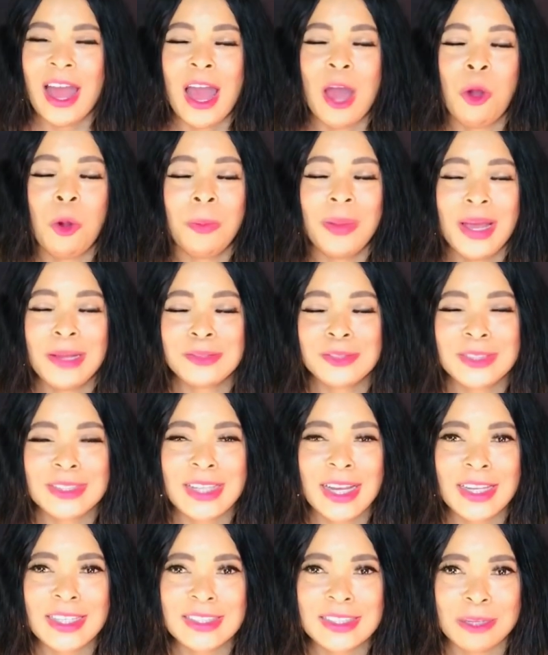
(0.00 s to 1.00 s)
Or perhaps you're
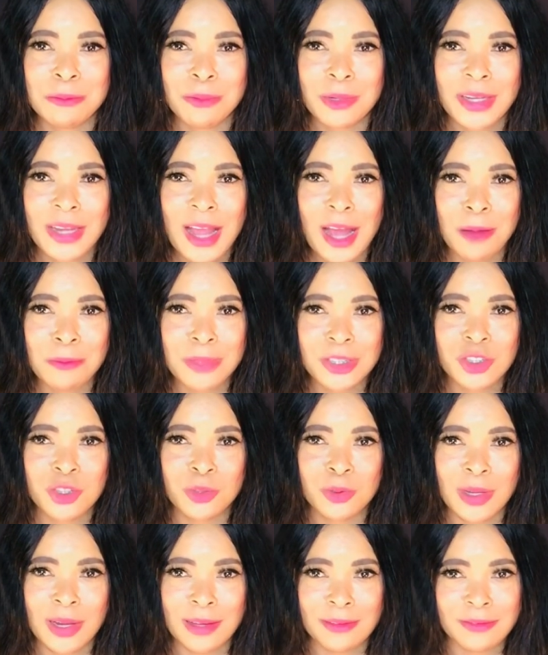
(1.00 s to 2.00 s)
telling someone how much
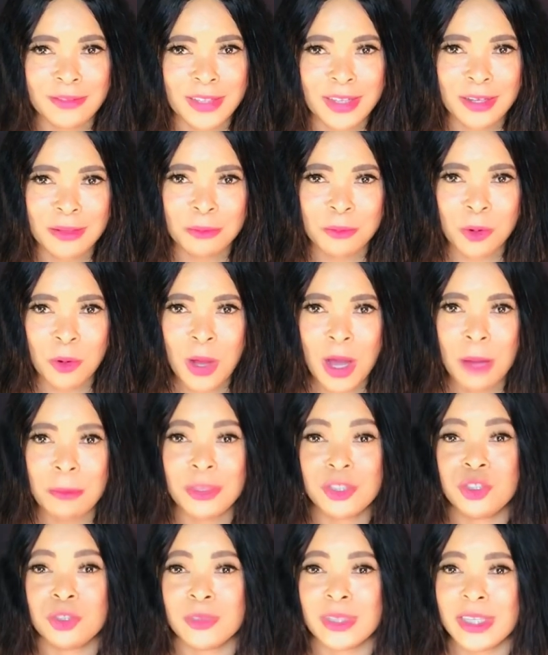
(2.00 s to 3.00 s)
you love them or how
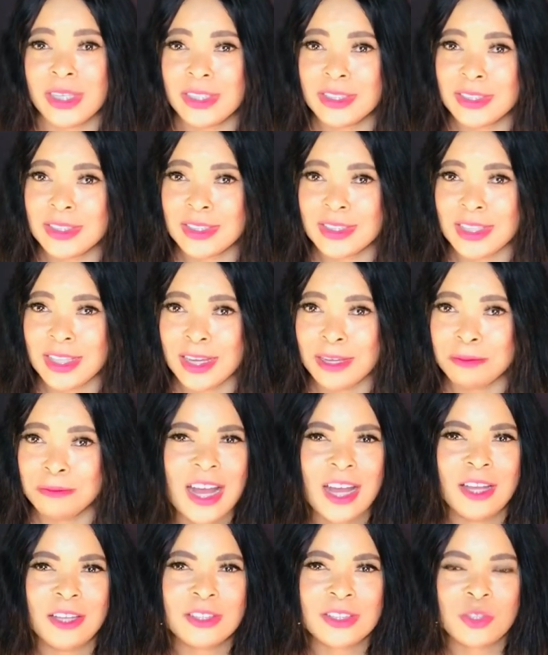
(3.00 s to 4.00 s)
much you're into
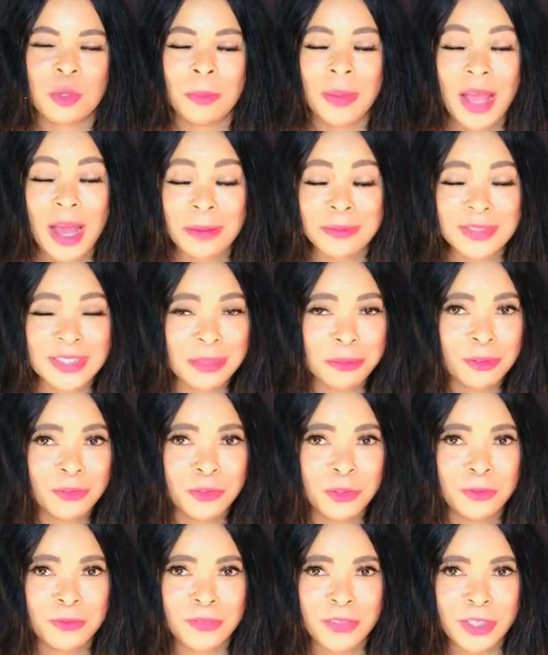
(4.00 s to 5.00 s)
them. So perhaps some of
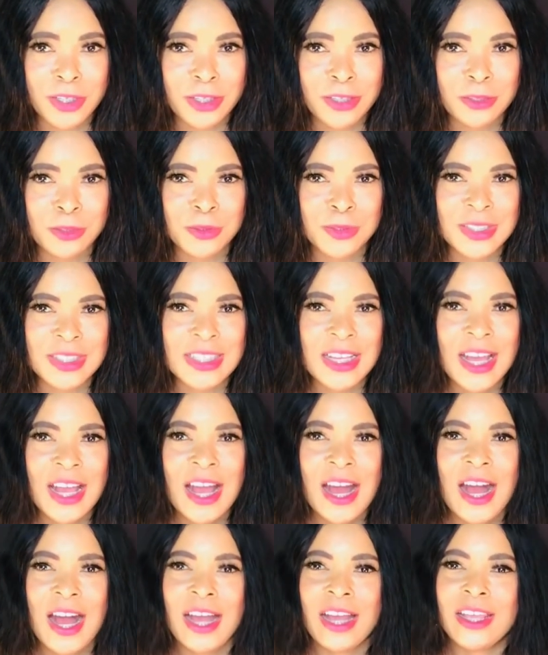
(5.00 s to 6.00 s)
you Virgos
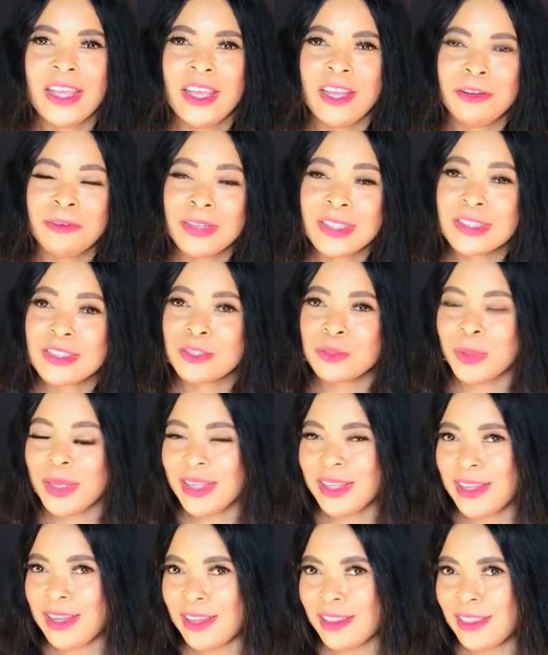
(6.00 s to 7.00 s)
are hearing
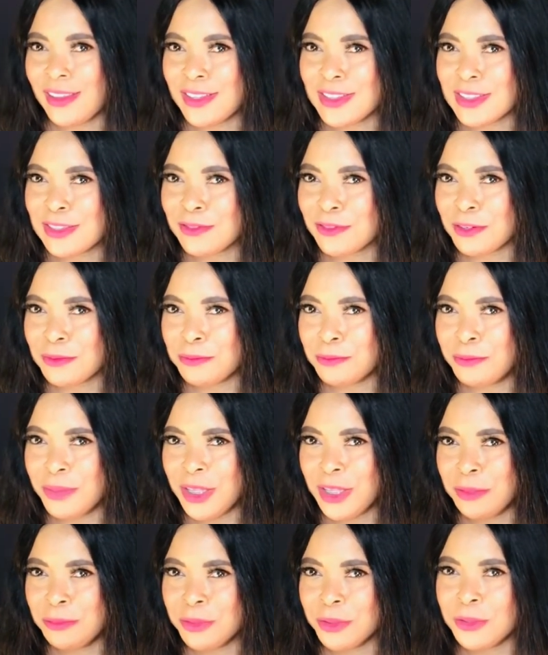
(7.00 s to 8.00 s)
sweet nothings from
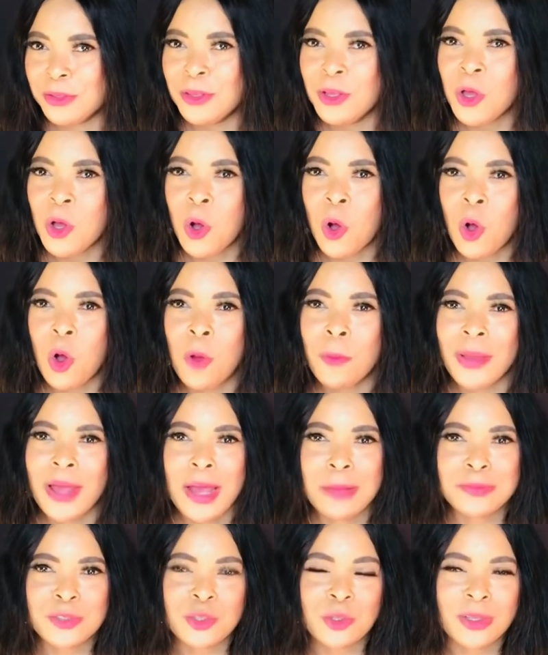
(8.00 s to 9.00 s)
people, or
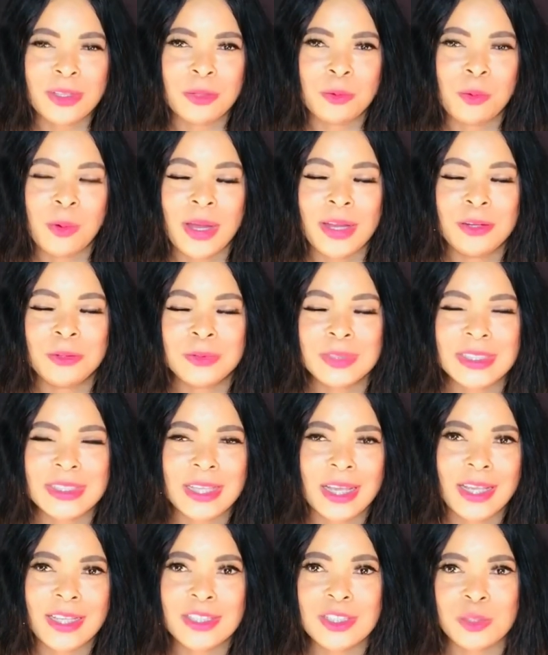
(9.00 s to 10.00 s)
perhaps you're the one who's
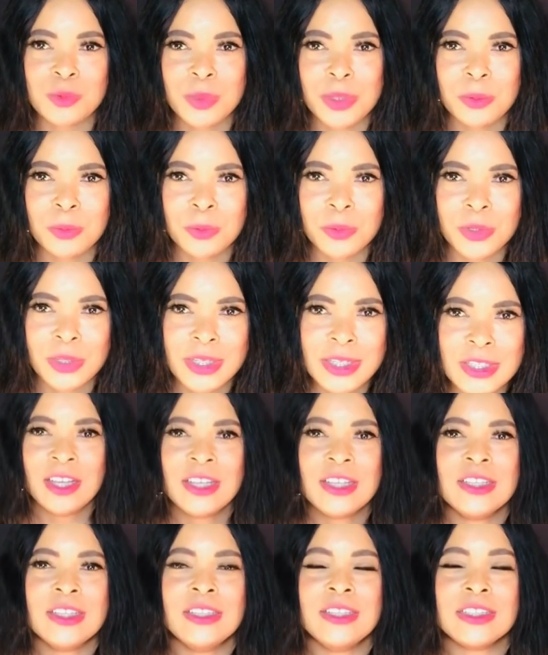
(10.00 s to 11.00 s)
saying sweet words.
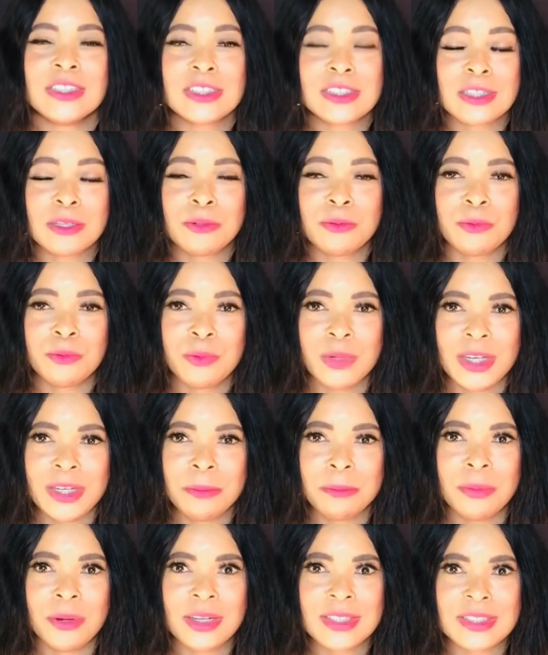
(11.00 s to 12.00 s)
This is a
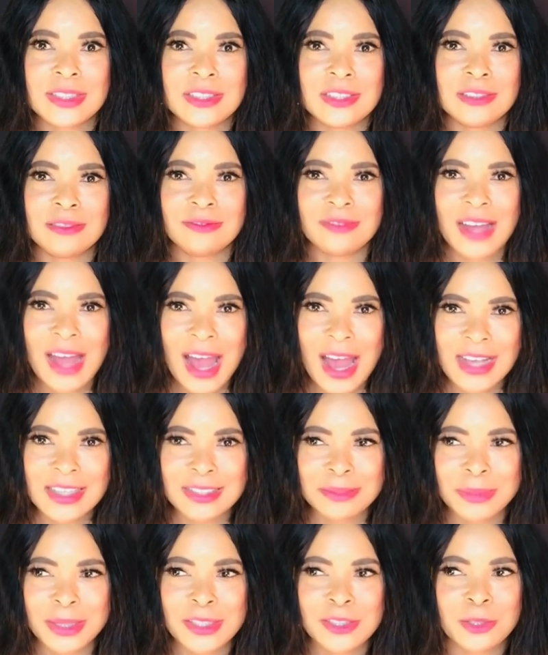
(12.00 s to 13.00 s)
really positive
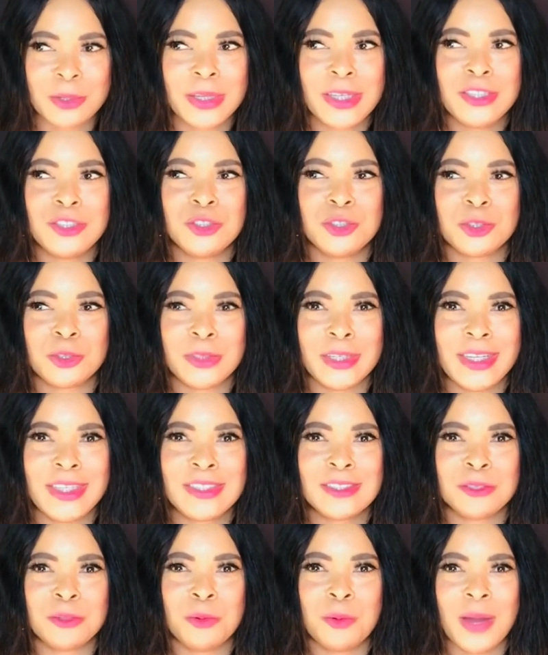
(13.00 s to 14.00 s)
aspect, so enjoy
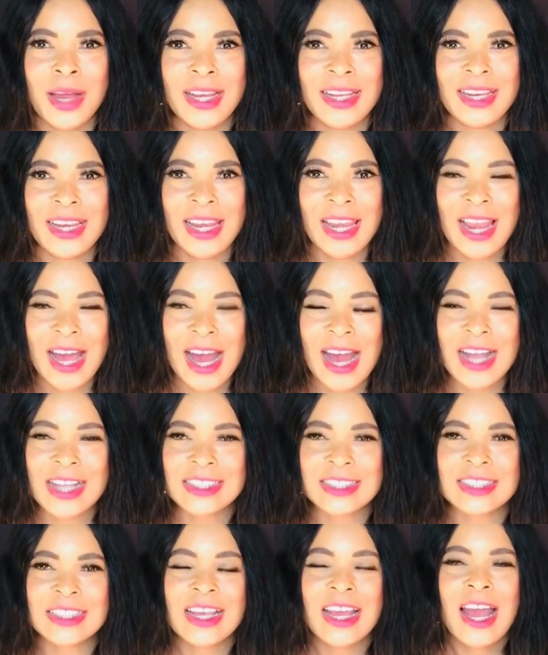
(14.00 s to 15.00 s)
it while it
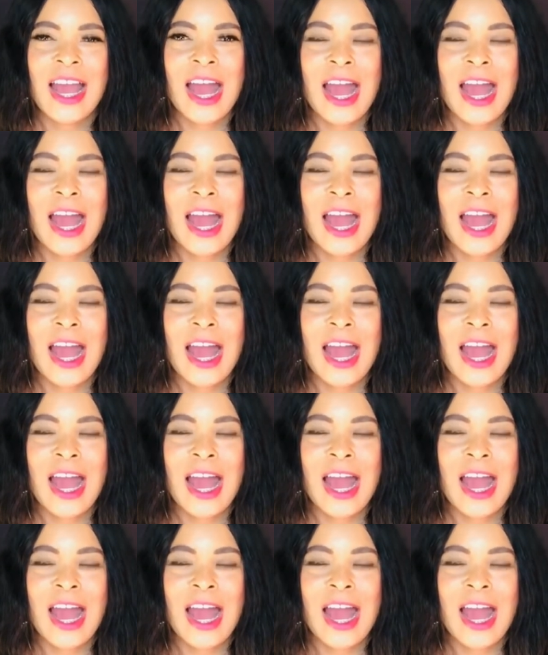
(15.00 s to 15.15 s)
lasts.